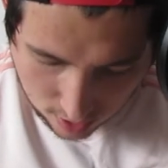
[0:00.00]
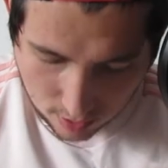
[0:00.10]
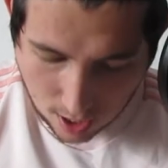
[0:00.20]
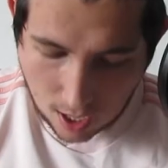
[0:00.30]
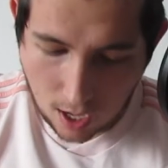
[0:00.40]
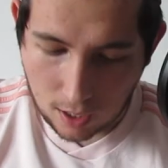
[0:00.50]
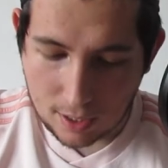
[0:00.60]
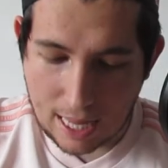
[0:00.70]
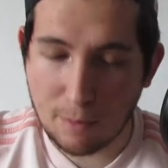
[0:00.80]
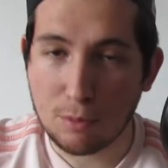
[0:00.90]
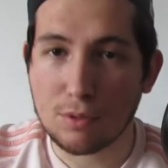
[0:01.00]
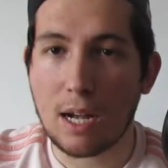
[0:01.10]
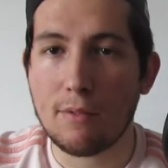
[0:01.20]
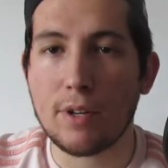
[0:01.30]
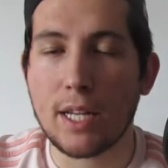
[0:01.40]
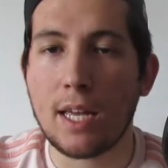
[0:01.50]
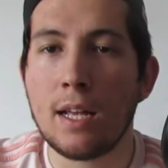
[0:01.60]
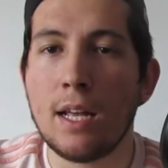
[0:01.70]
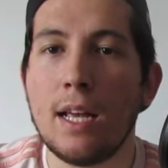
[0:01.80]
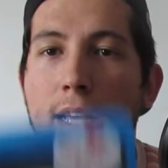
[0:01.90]
Uh, labels covering it.
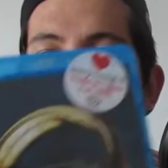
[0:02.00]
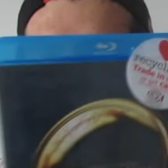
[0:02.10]
It's the